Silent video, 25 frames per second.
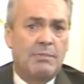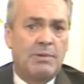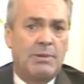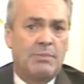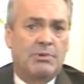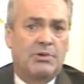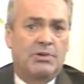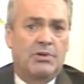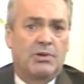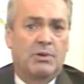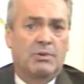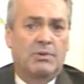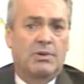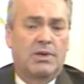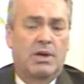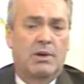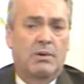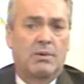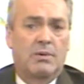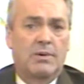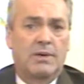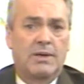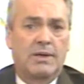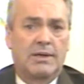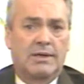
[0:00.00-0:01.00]
of people don't
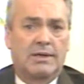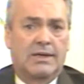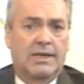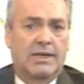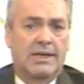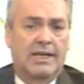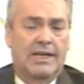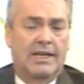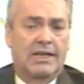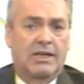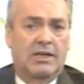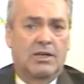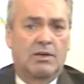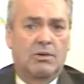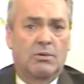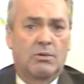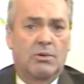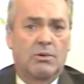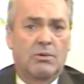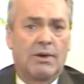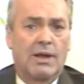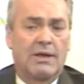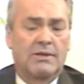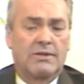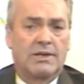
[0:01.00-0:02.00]
know in Connecticut or
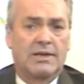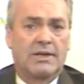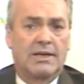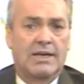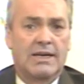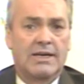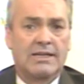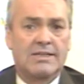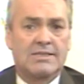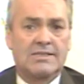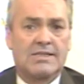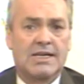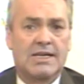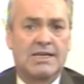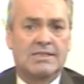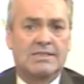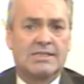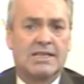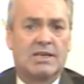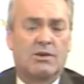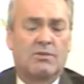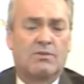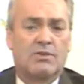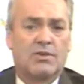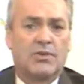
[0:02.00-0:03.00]
around the United States,
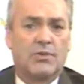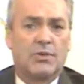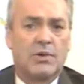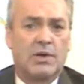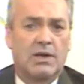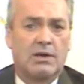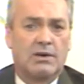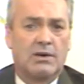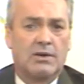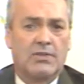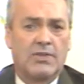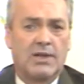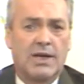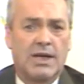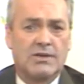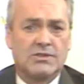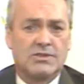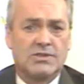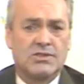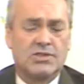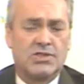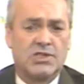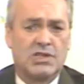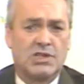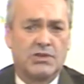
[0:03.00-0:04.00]
that over
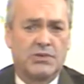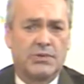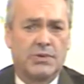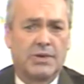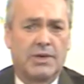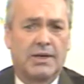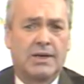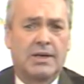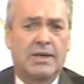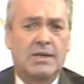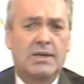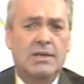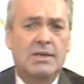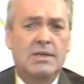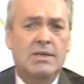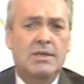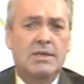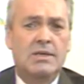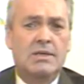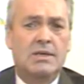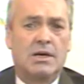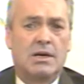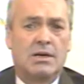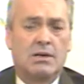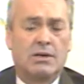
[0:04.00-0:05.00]
300,000 children
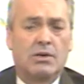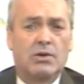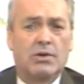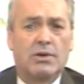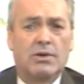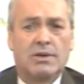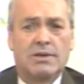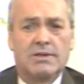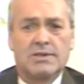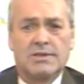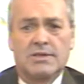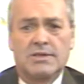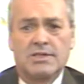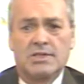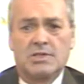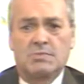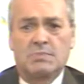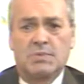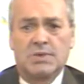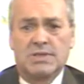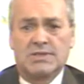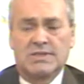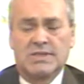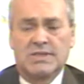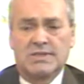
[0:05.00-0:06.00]
are lured into this
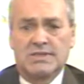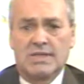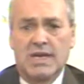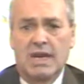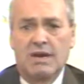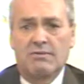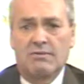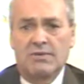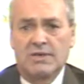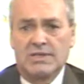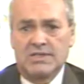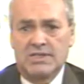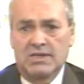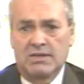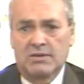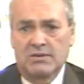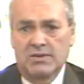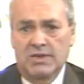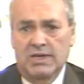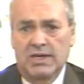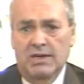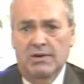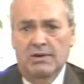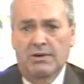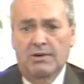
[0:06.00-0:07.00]
business every single
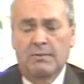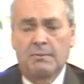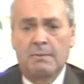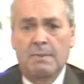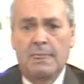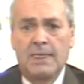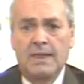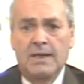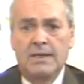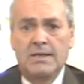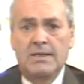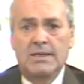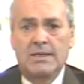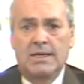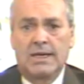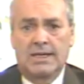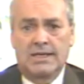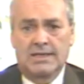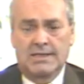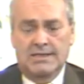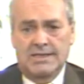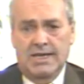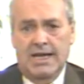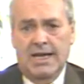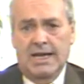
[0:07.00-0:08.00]
year. It
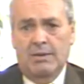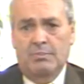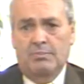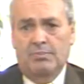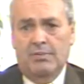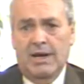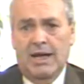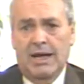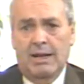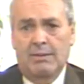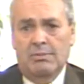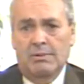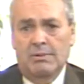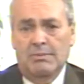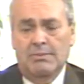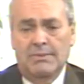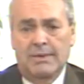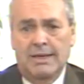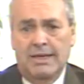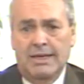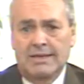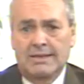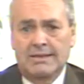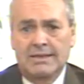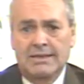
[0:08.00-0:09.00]
is not a problem
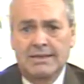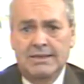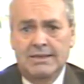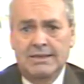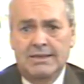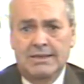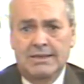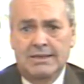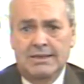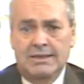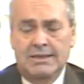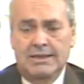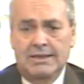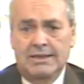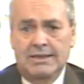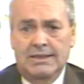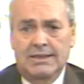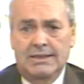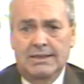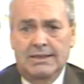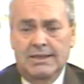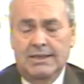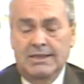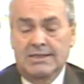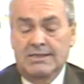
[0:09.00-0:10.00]
that
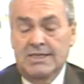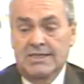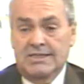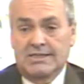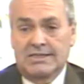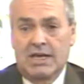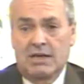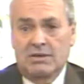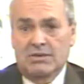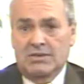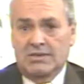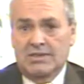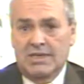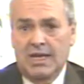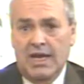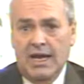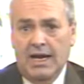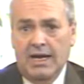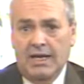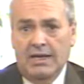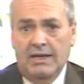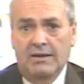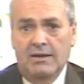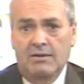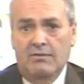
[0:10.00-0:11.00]
exists
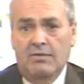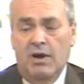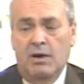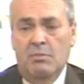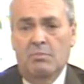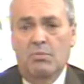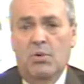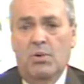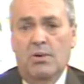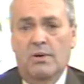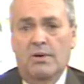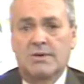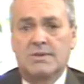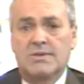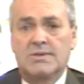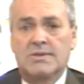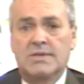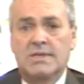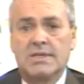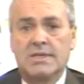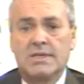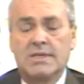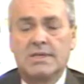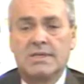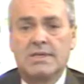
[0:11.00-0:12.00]
outside of our
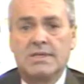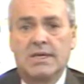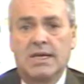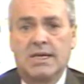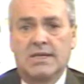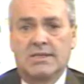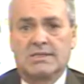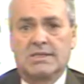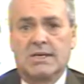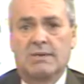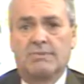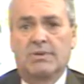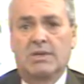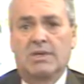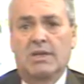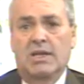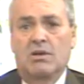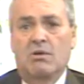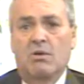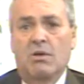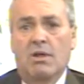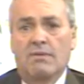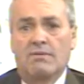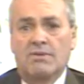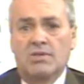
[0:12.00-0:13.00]
borders. It's something that
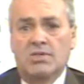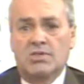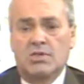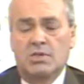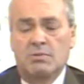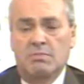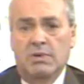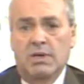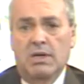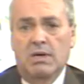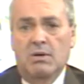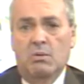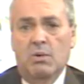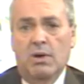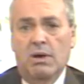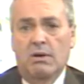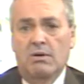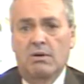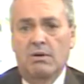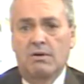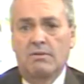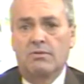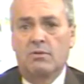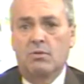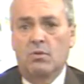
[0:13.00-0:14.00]
all of us should be
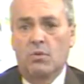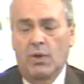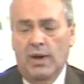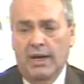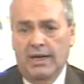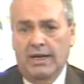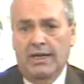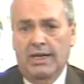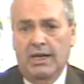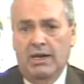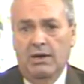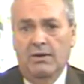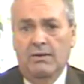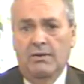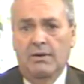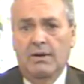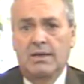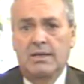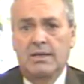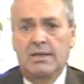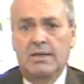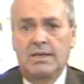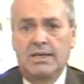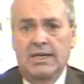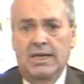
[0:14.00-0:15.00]
aware of right here
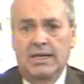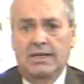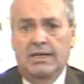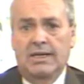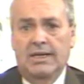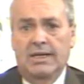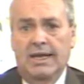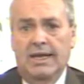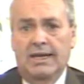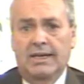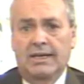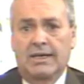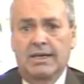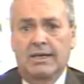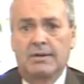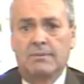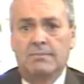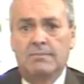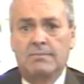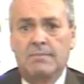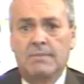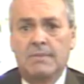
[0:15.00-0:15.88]
in Connecticut.